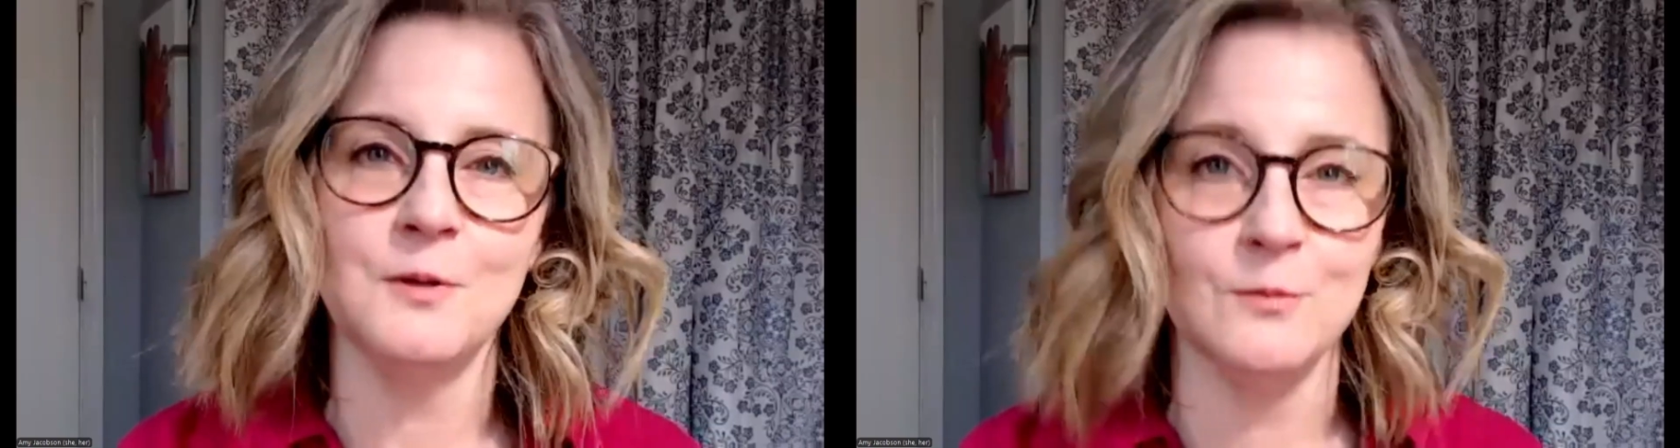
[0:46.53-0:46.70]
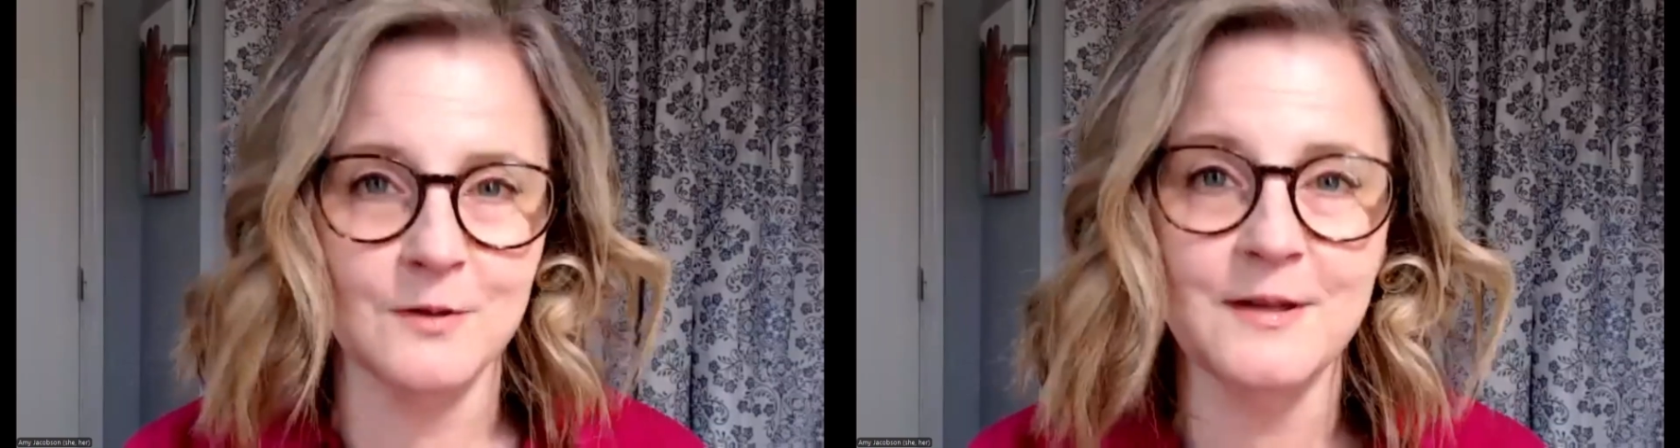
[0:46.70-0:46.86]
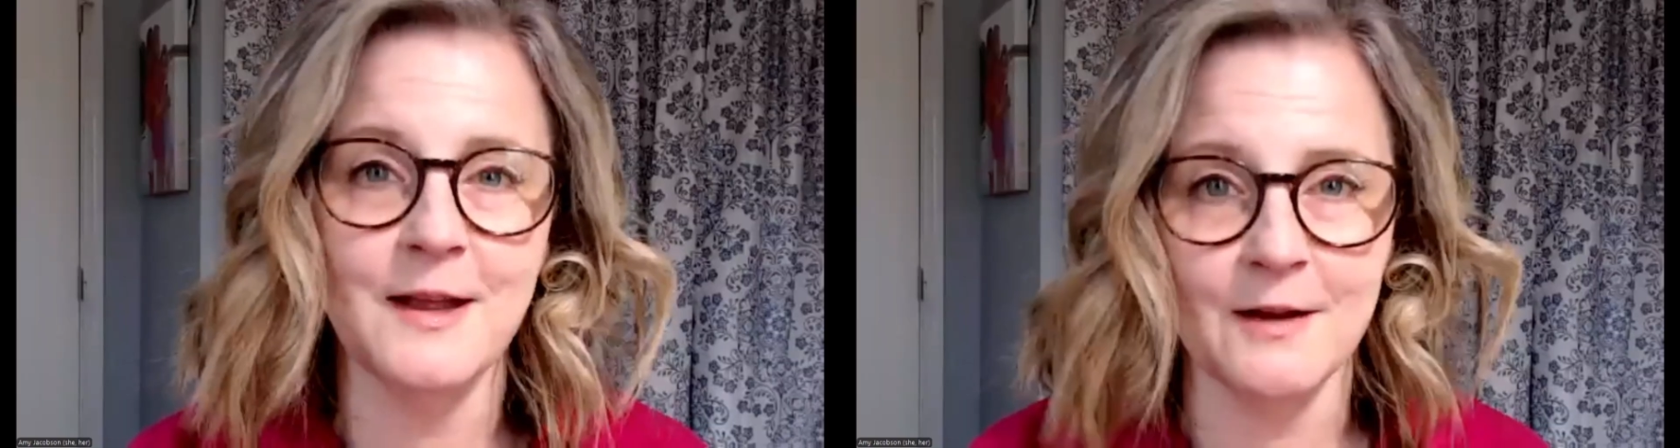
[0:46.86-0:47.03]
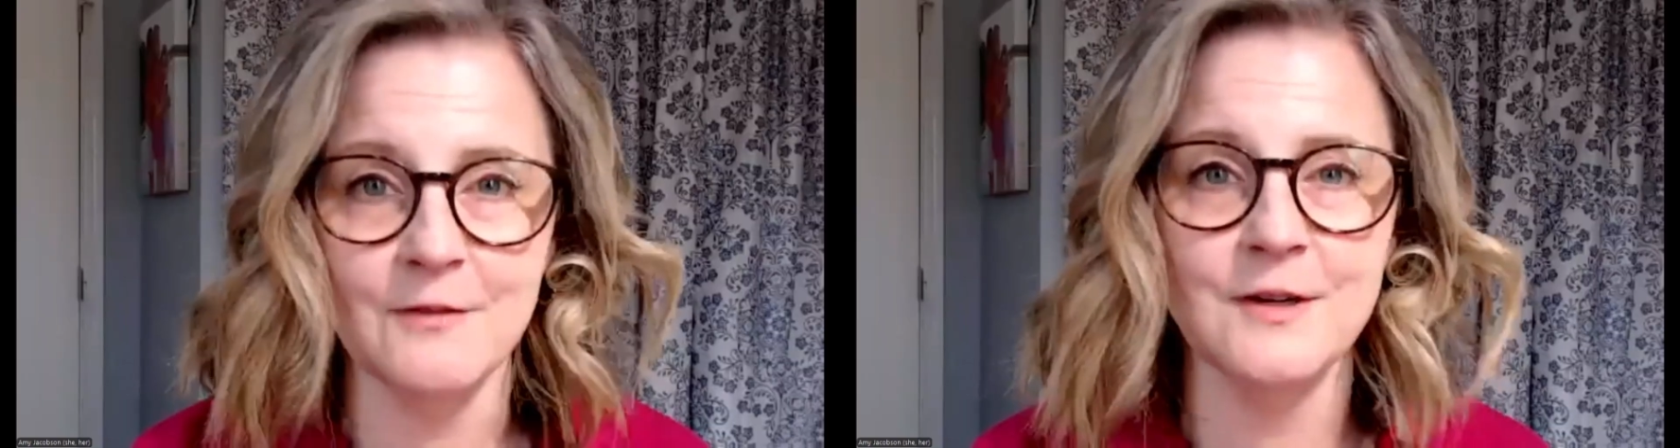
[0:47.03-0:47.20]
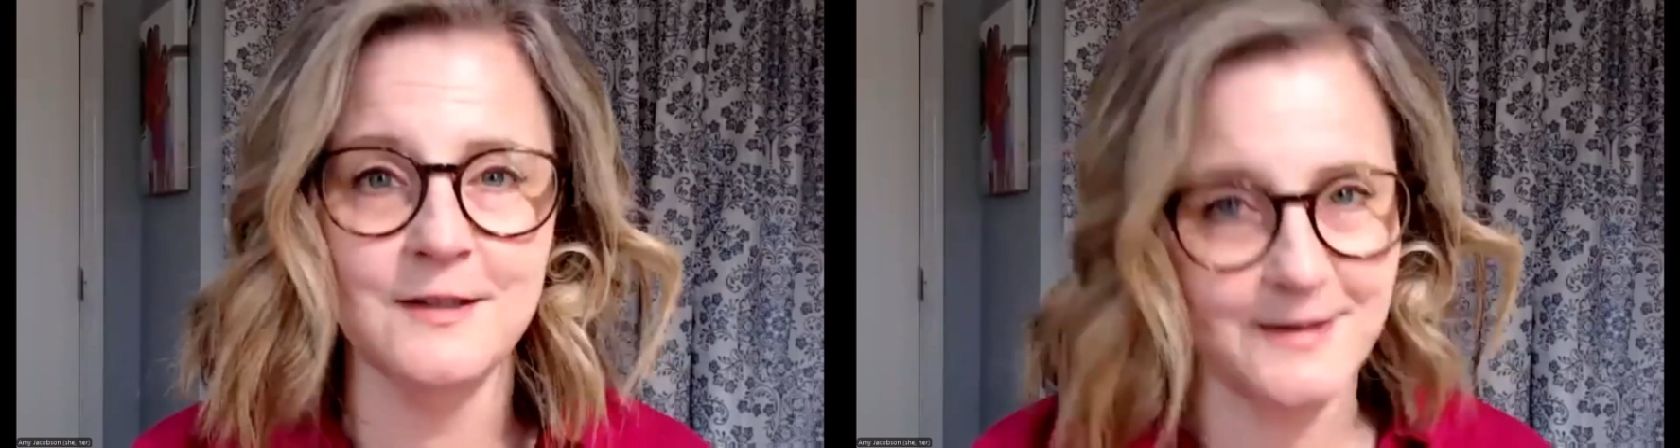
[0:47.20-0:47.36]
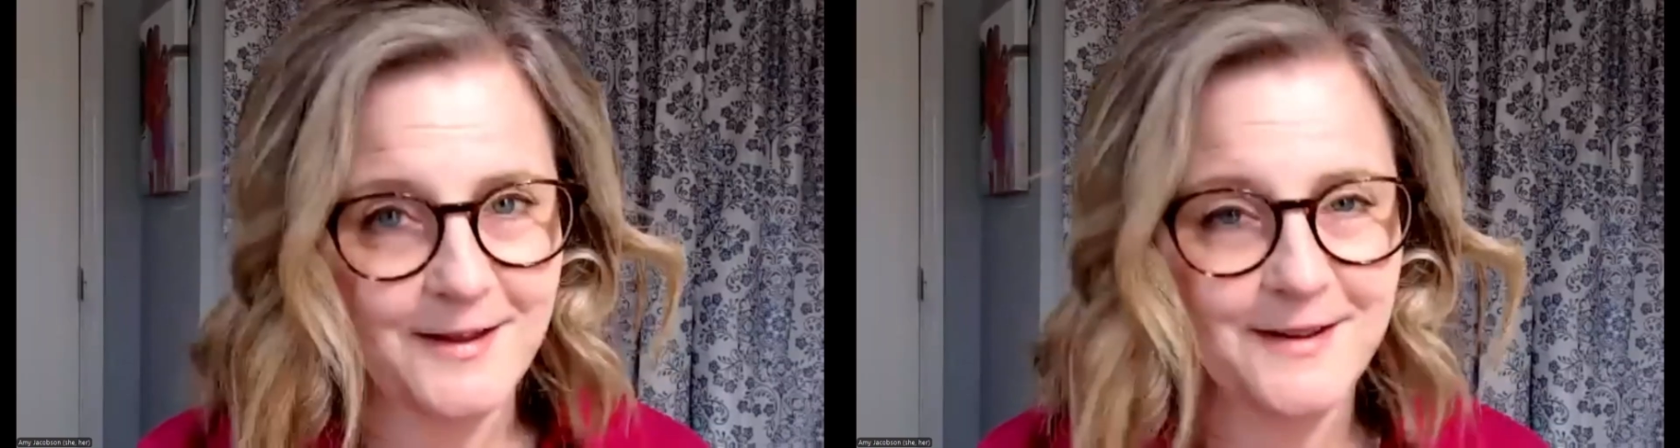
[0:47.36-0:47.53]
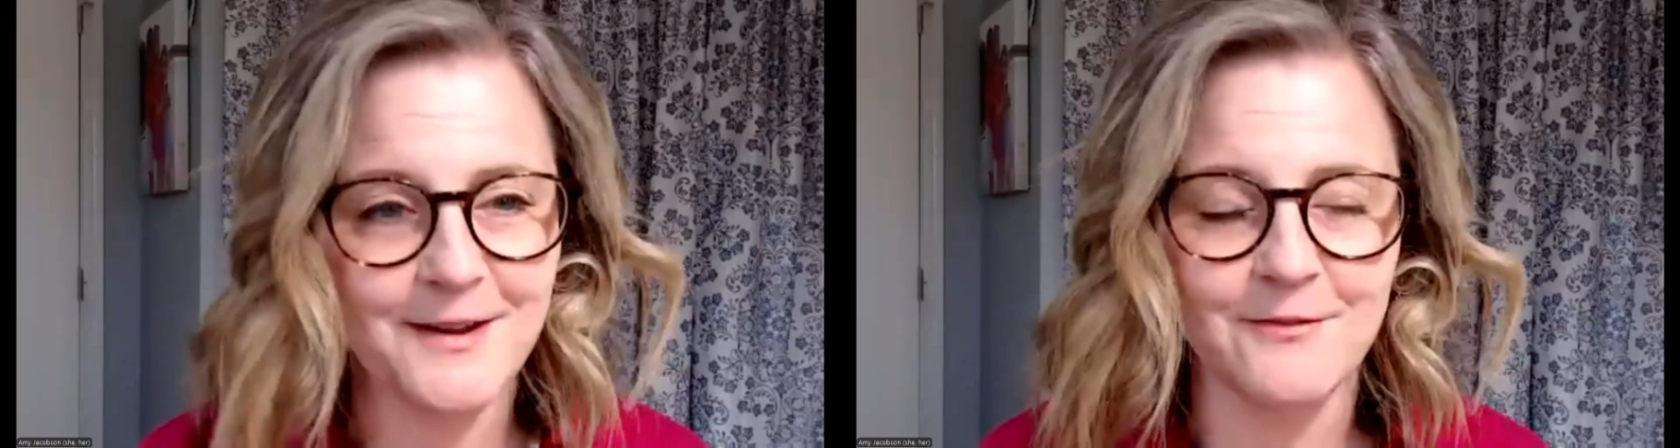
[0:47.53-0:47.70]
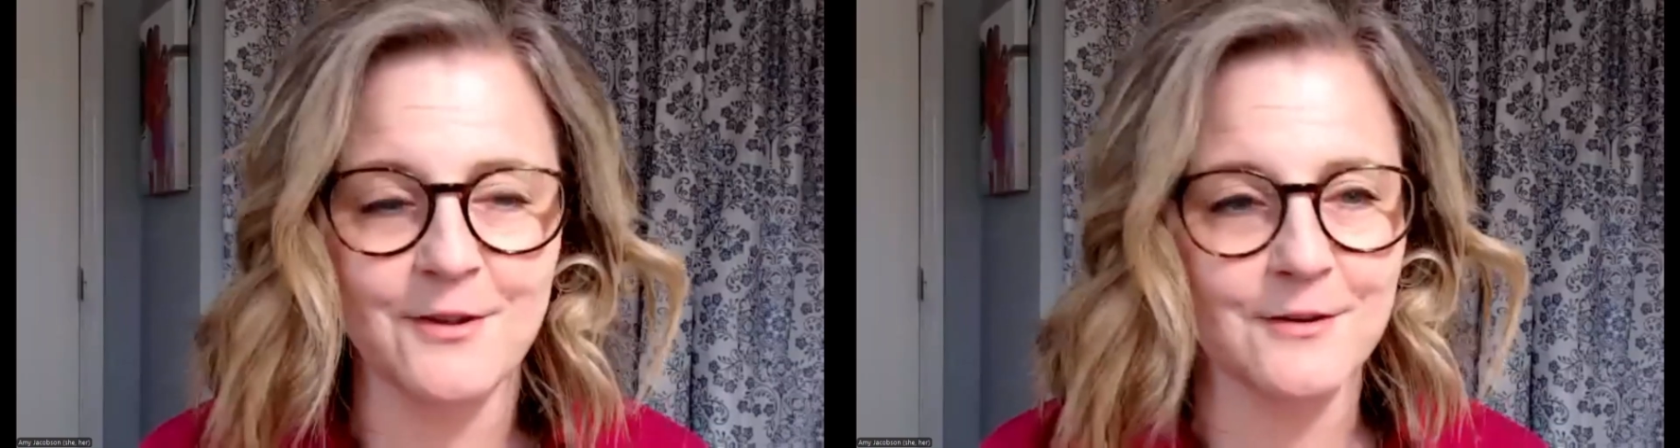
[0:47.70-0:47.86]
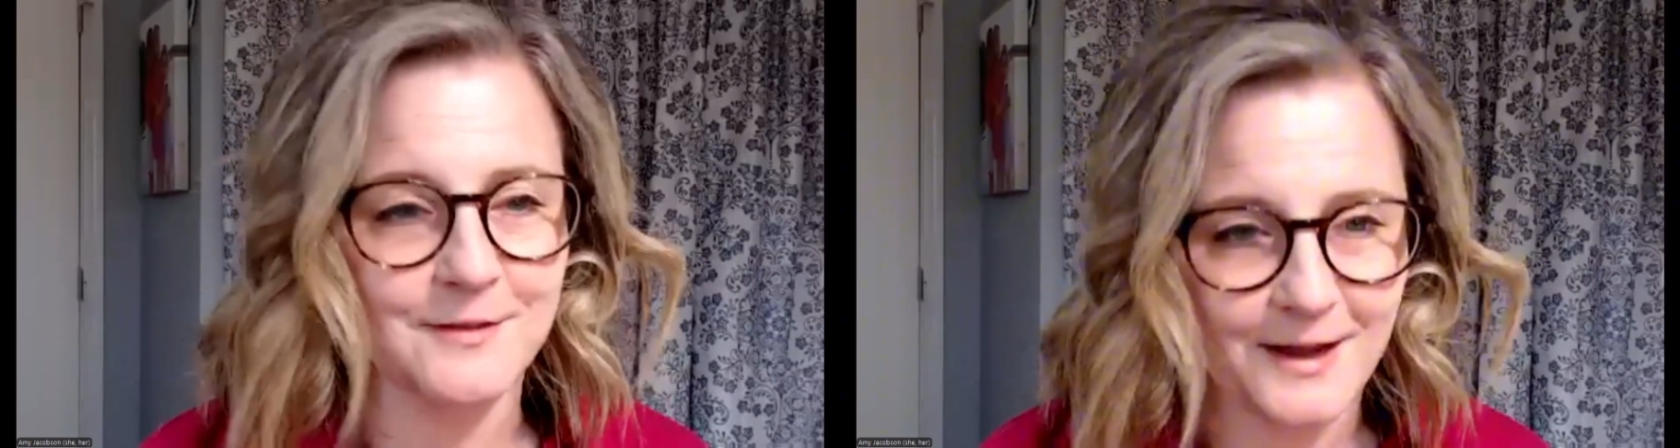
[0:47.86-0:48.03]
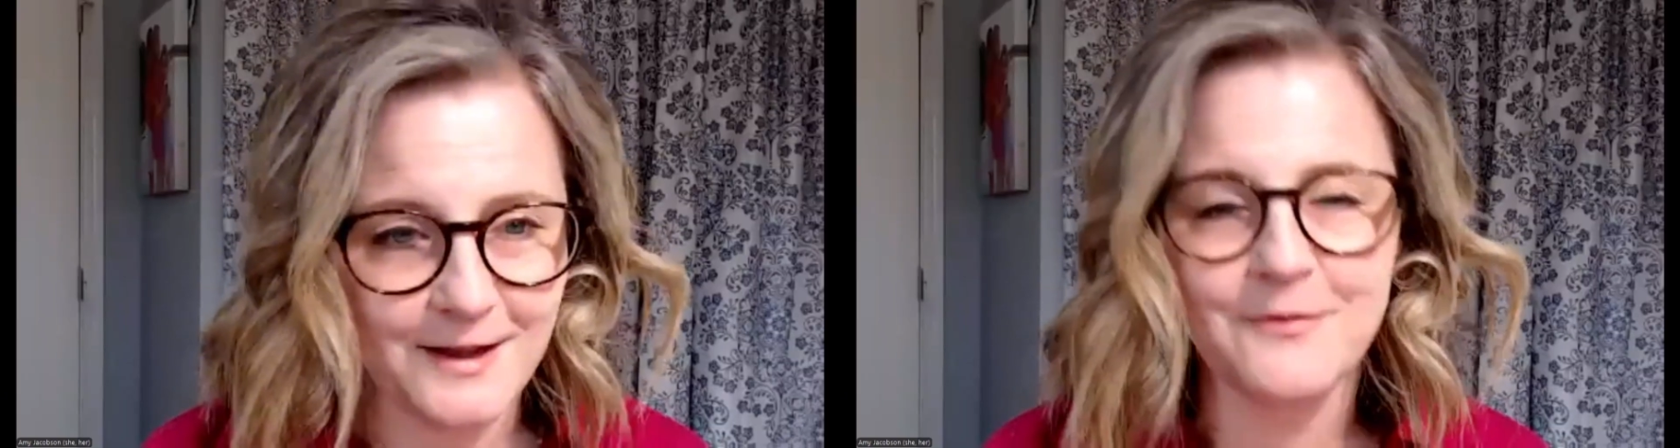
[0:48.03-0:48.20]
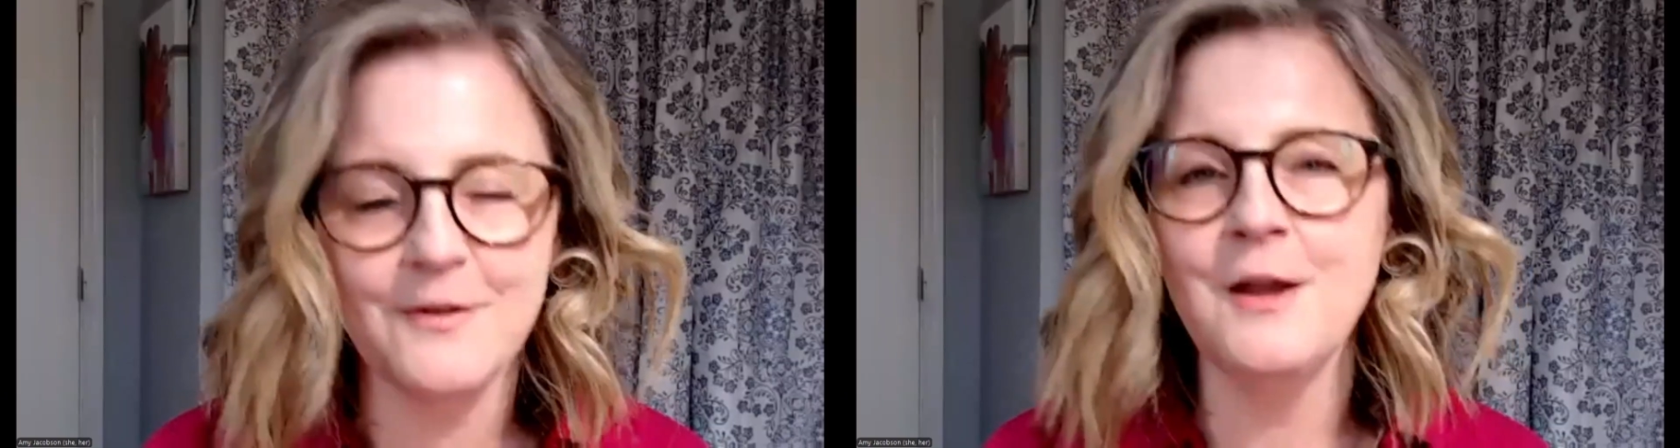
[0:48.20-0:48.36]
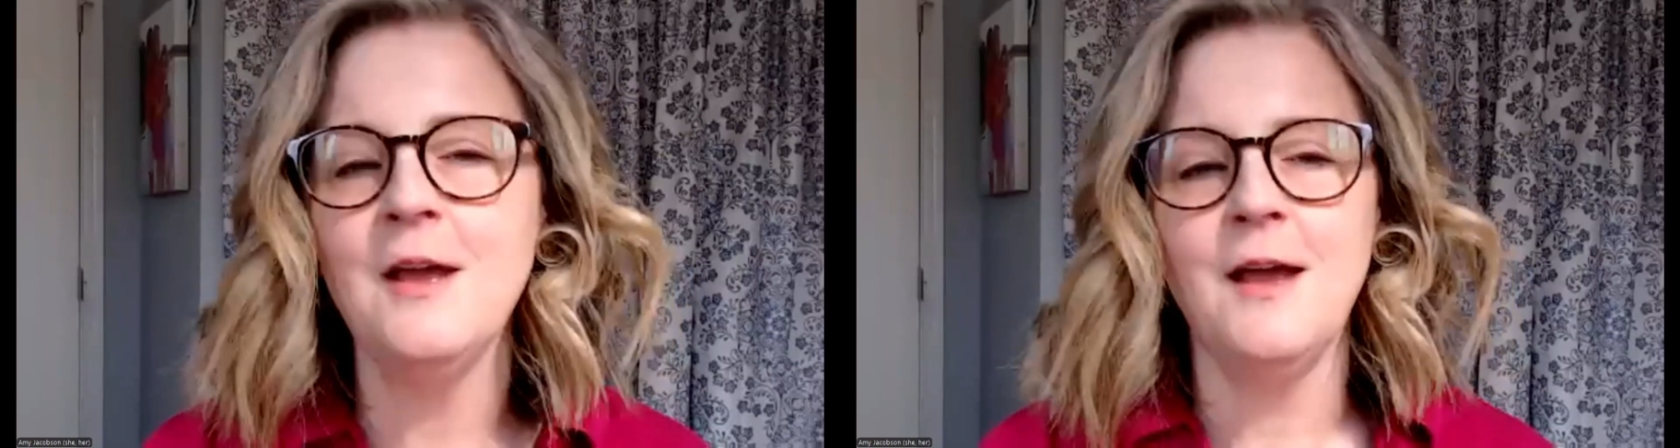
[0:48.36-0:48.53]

but really every day of their life.